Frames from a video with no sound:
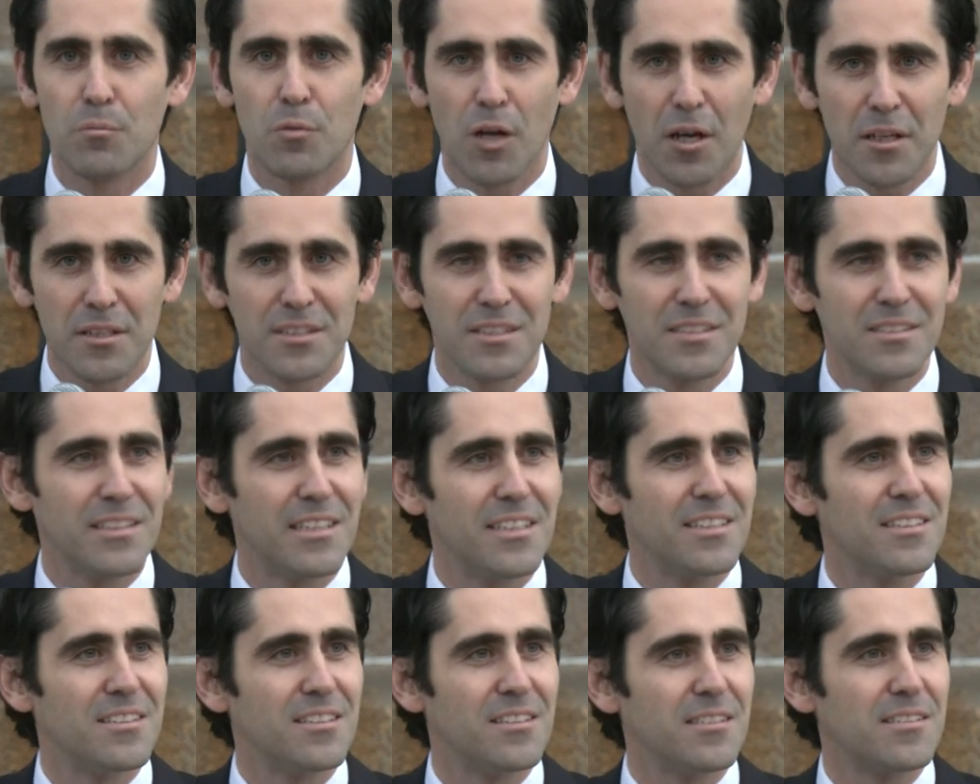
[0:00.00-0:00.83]
Brockton
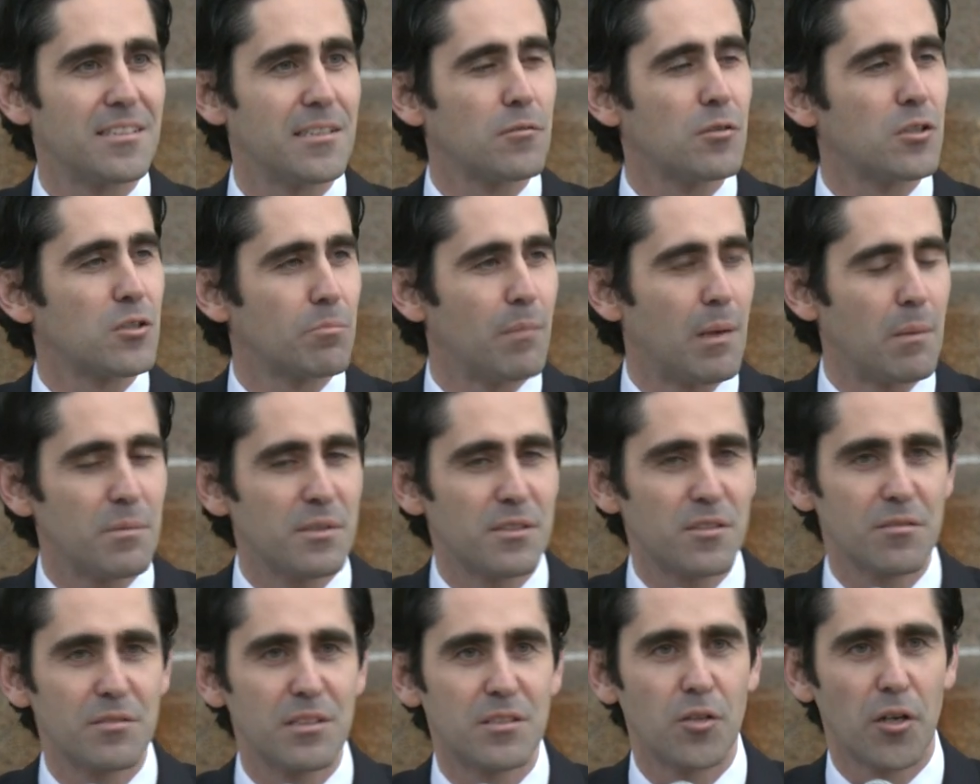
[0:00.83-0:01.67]
and distinguished
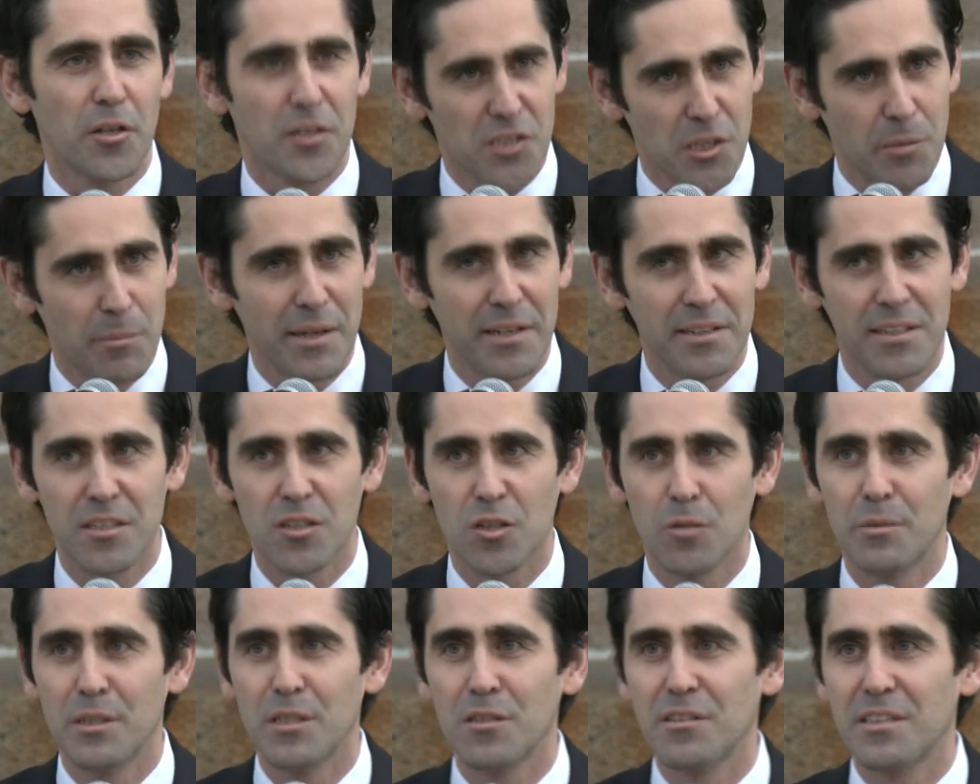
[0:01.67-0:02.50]
members of the Turkish American
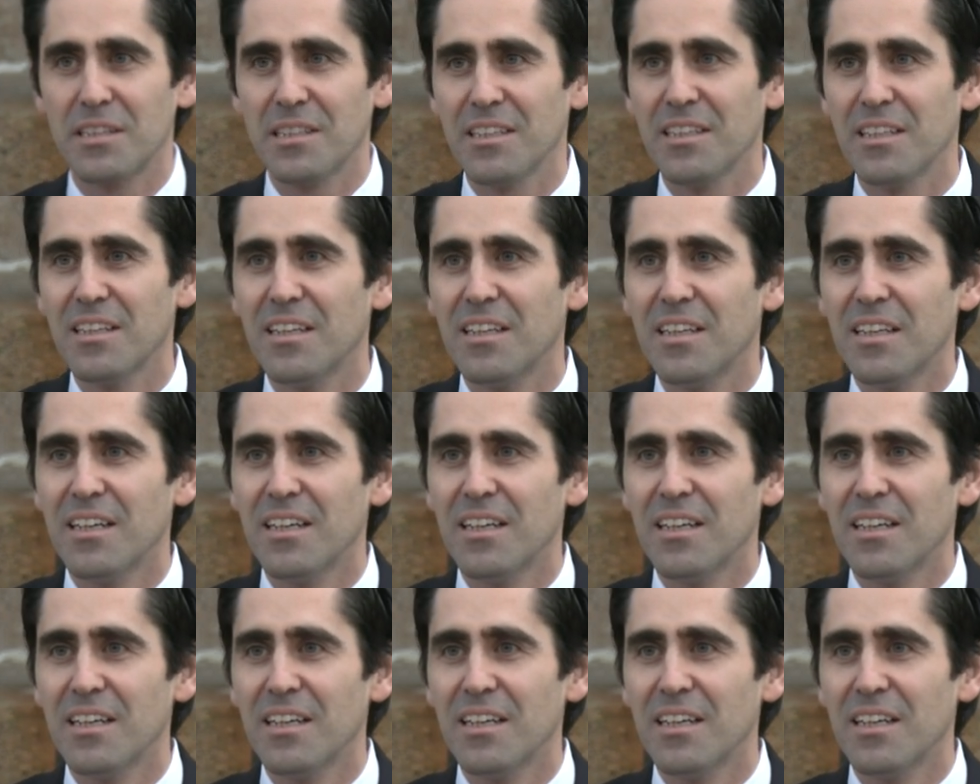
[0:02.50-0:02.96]
community.